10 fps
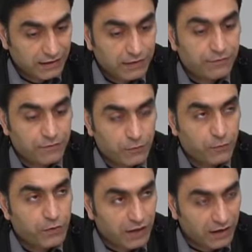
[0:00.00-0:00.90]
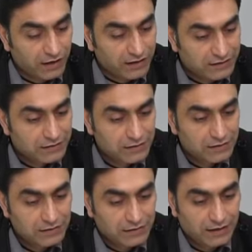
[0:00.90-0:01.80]
If we are
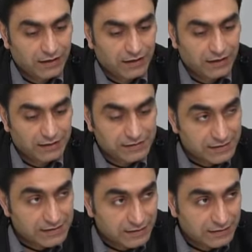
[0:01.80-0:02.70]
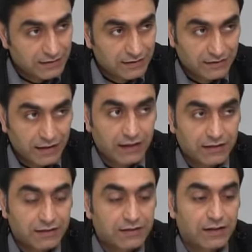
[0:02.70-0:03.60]
existed,
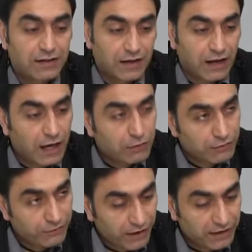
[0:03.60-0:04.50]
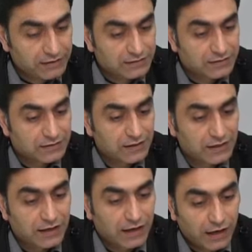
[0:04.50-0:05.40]
then our finder,
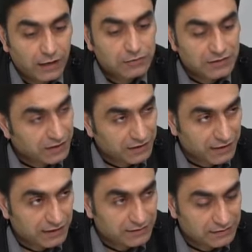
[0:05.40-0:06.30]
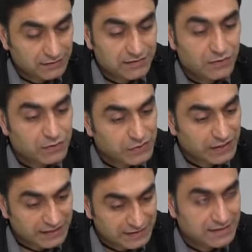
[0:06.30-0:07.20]
our creator, is also
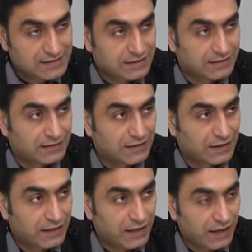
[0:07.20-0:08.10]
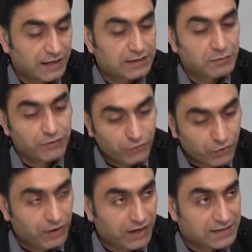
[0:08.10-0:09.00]
existed. And
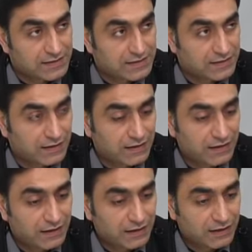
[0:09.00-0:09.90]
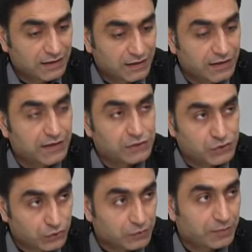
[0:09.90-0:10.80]
before us, he
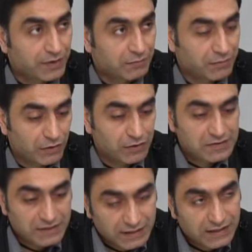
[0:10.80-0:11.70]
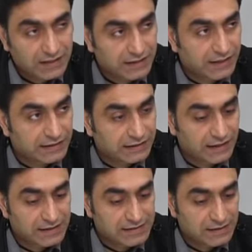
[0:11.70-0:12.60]
should be, because he created
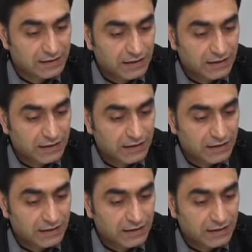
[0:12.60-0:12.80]
us.